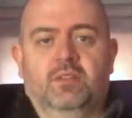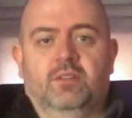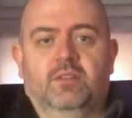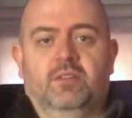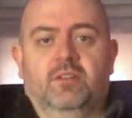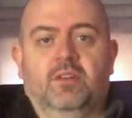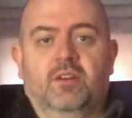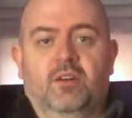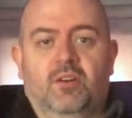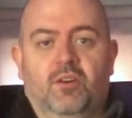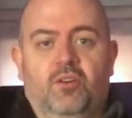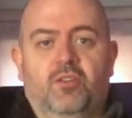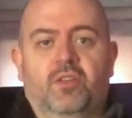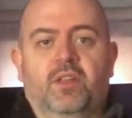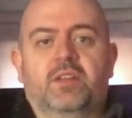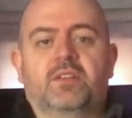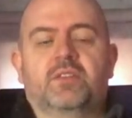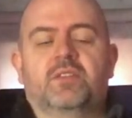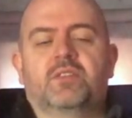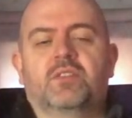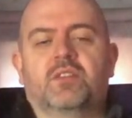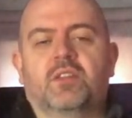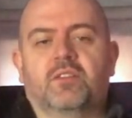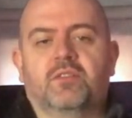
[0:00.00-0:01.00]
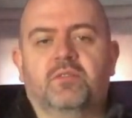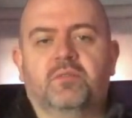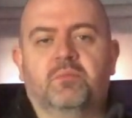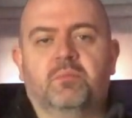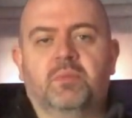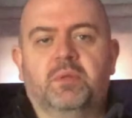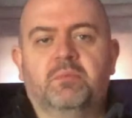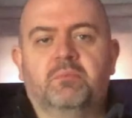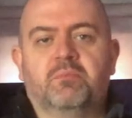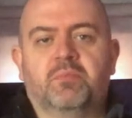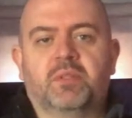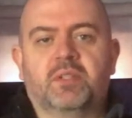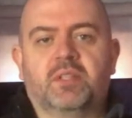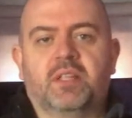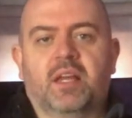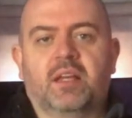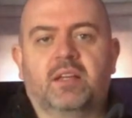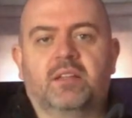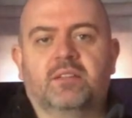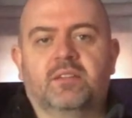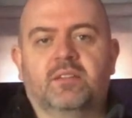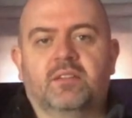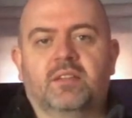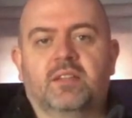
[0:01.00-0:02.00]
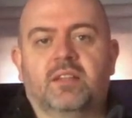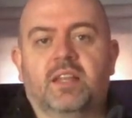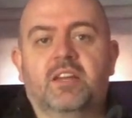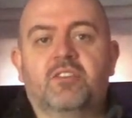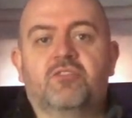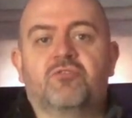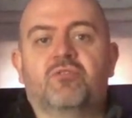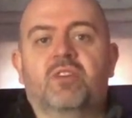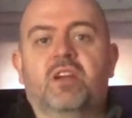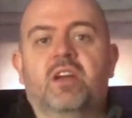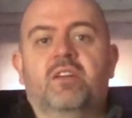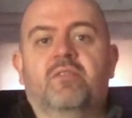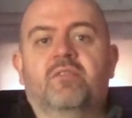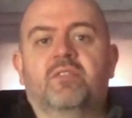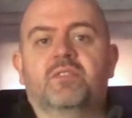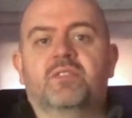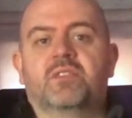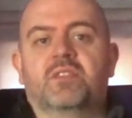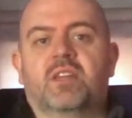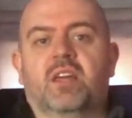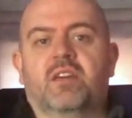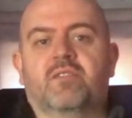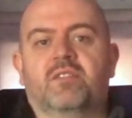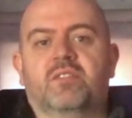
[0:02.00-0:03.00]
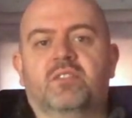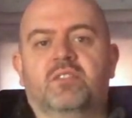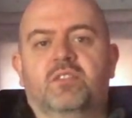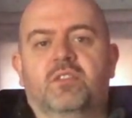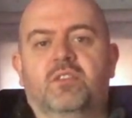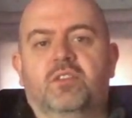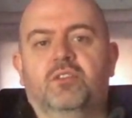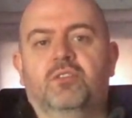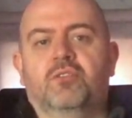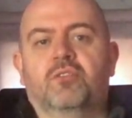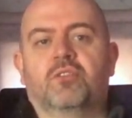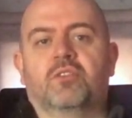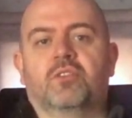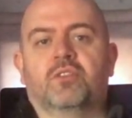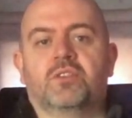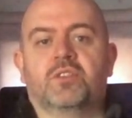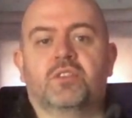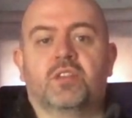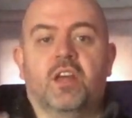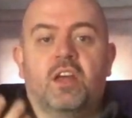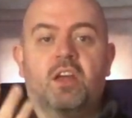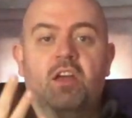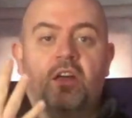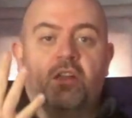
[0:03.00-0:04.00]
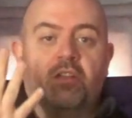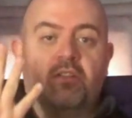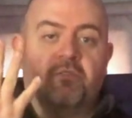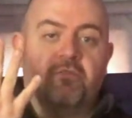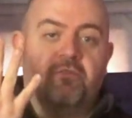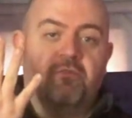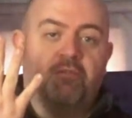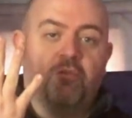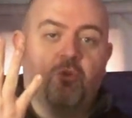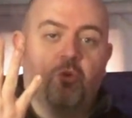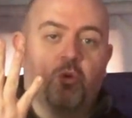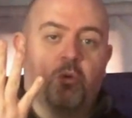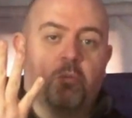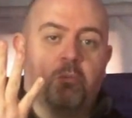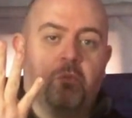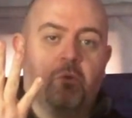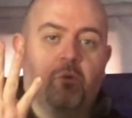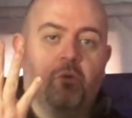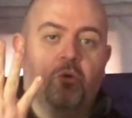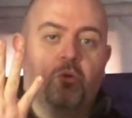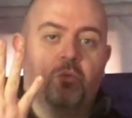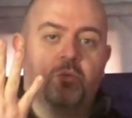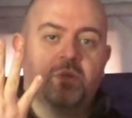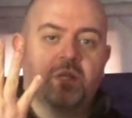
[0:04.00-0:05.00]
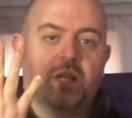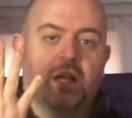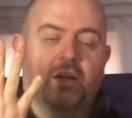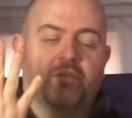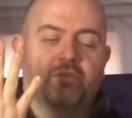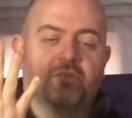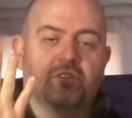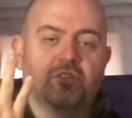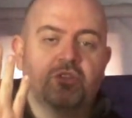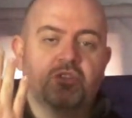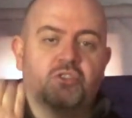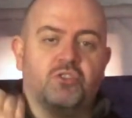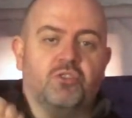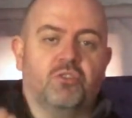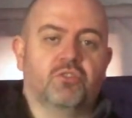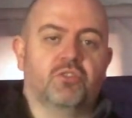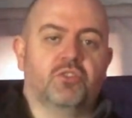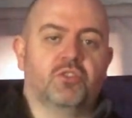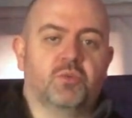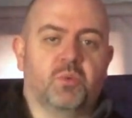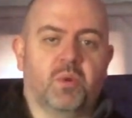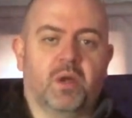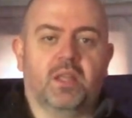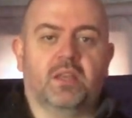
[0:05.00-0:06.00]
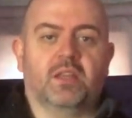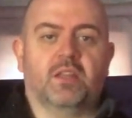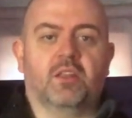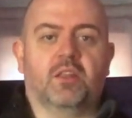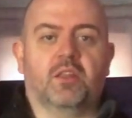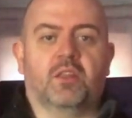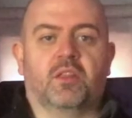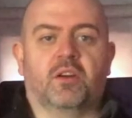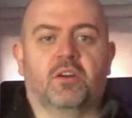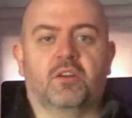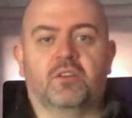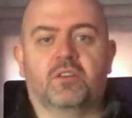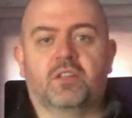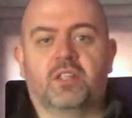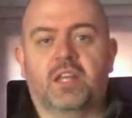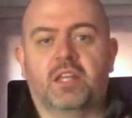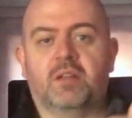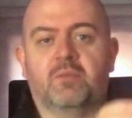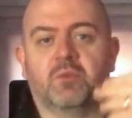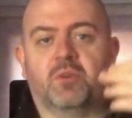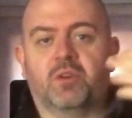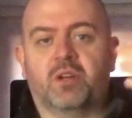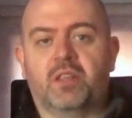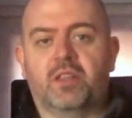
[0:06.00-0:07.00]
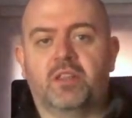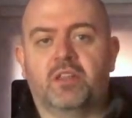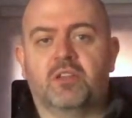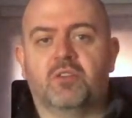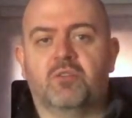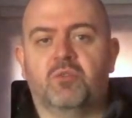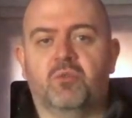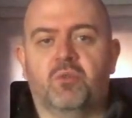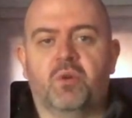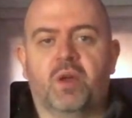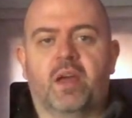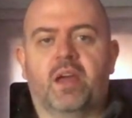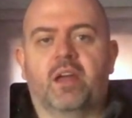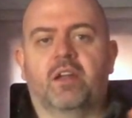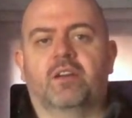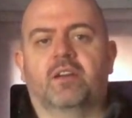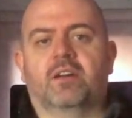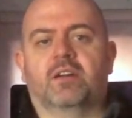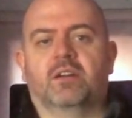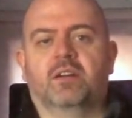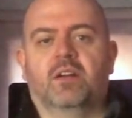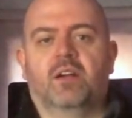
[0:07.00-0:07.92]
all this stuff being predicted, less reverence given to the Eucharist, the four popes after John 23rd then were in the new era.